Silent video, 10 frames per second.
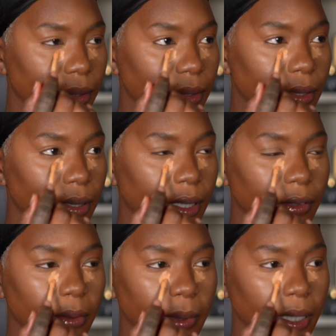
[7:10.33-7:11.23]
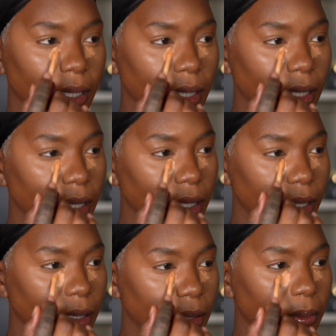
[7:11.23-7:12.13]
Just giving me a
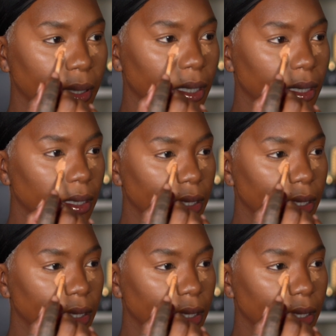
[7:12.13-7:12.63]
little bit.